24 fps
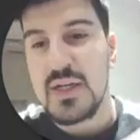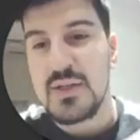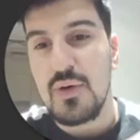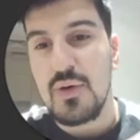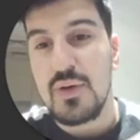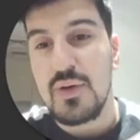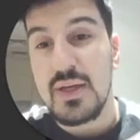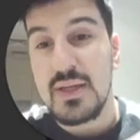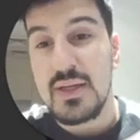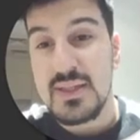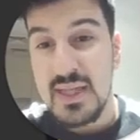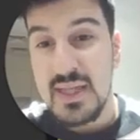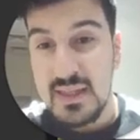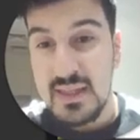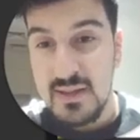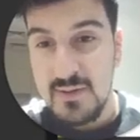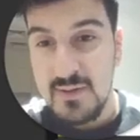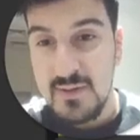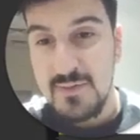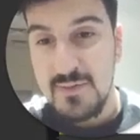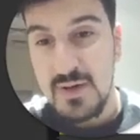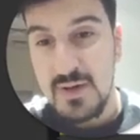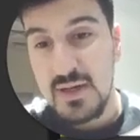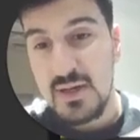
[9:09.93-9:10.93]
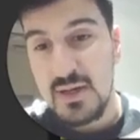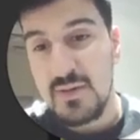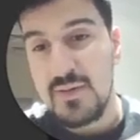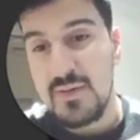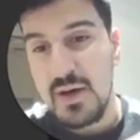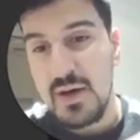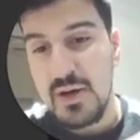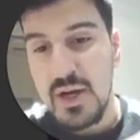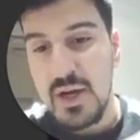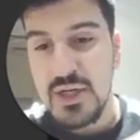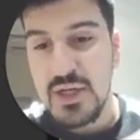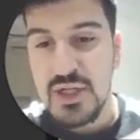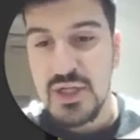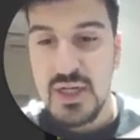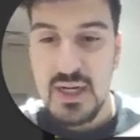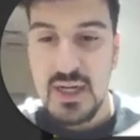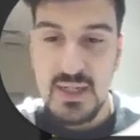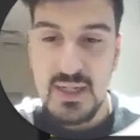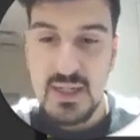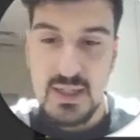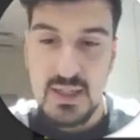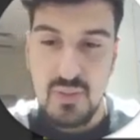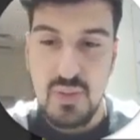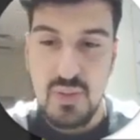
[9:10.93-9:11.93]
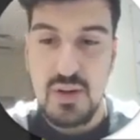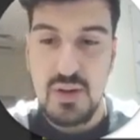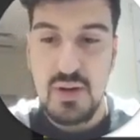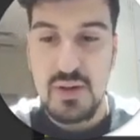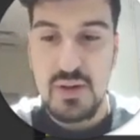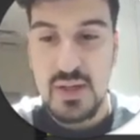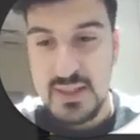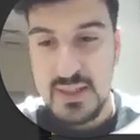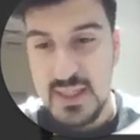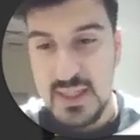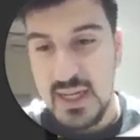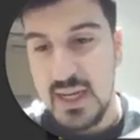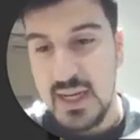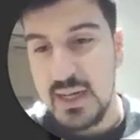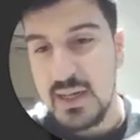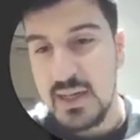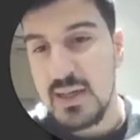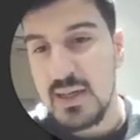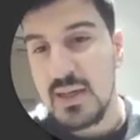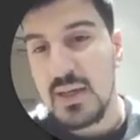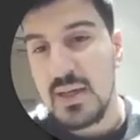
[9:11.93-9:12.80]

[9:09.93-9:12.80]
So the center variation and the one on the side,